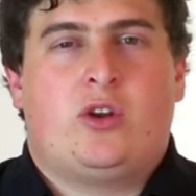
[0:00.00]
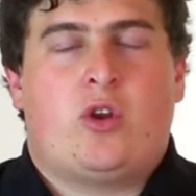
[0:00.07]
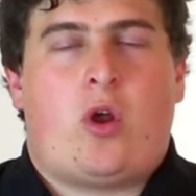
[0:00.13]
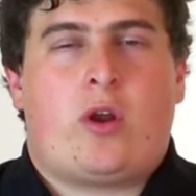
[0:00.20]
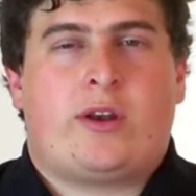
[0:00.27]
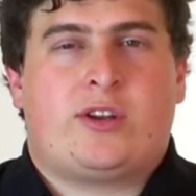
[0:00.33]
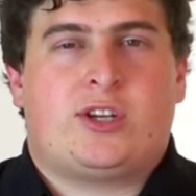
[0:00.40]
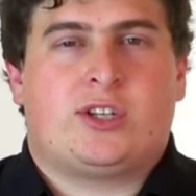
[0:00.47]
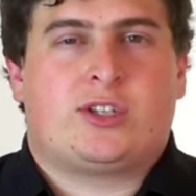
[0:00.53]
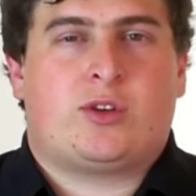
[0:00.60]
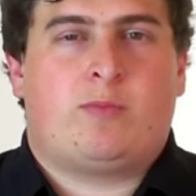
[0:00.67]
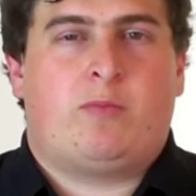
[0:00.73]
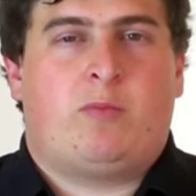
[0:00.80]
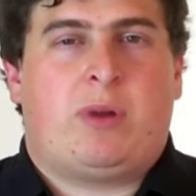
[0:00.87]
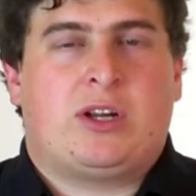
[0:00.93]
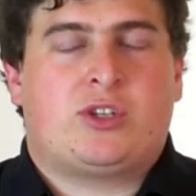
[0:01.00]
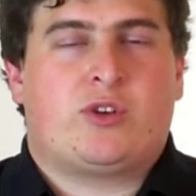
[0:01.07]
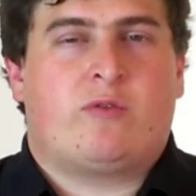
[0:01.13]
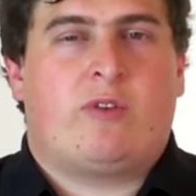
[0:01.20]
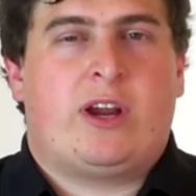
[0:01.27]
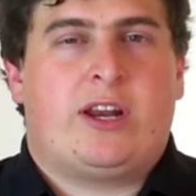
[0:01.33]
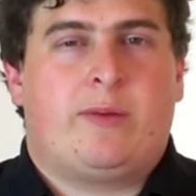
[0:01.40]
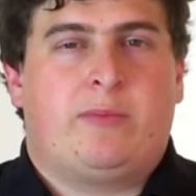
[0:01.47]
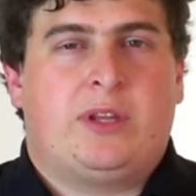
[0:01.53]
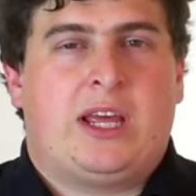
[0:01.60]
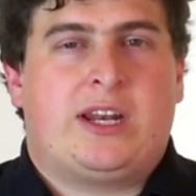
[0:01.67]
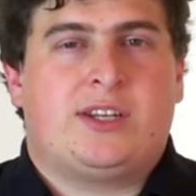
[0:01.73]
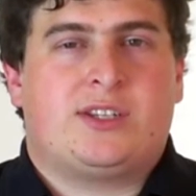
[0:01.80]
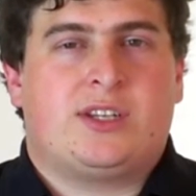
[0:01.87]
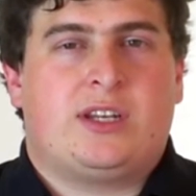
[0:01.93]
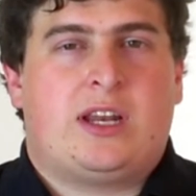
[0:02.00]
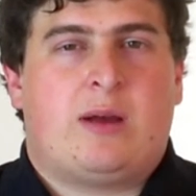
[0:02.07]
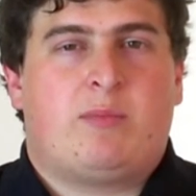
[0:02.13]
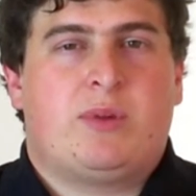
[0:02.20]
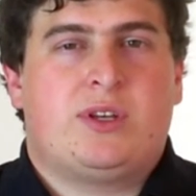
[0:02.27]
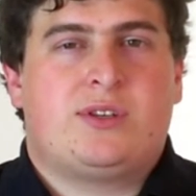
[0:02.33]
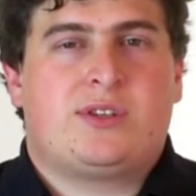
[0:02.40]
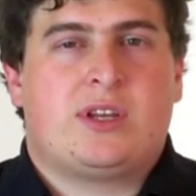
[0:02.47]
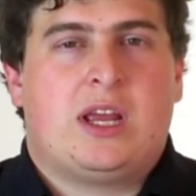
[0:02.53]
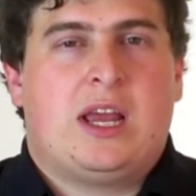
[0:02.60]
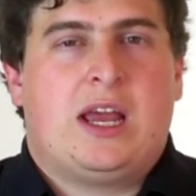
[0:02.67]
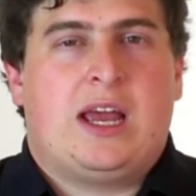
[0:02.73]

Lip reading: not just a bunch of random letters and numbers